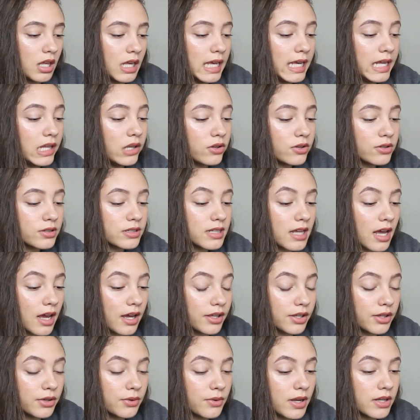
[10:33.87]
He looks at
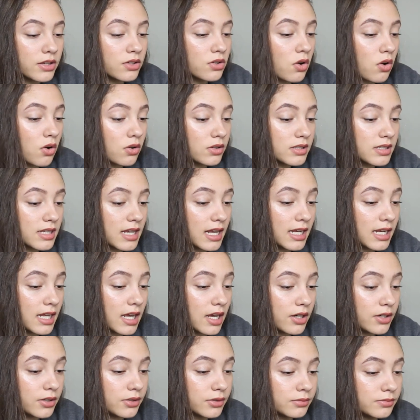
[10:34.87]
you and nods
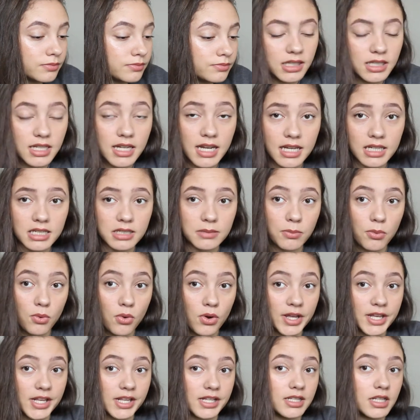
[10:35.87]
hello. The next
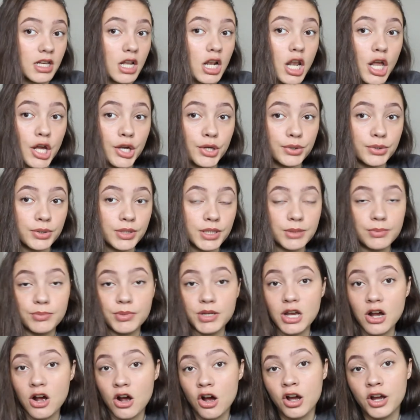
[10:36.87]
boy is close
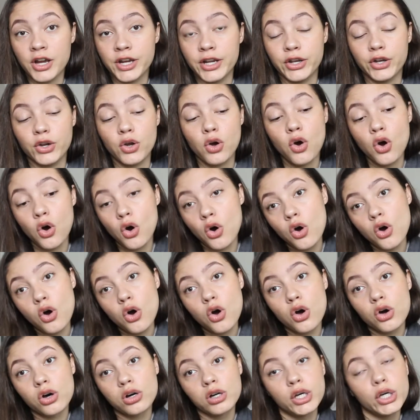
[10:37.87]
behind.
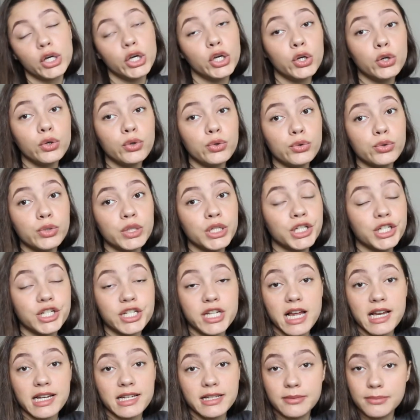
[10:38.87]
Who
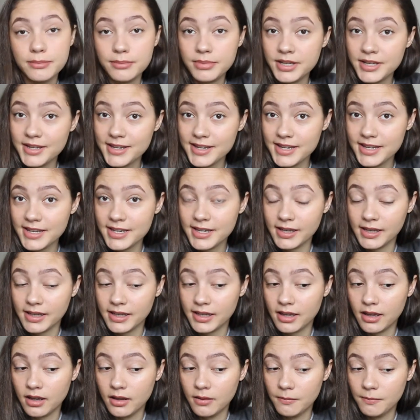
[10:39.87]
shall it
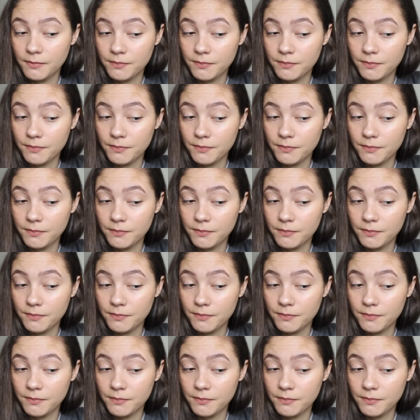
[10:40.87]
be?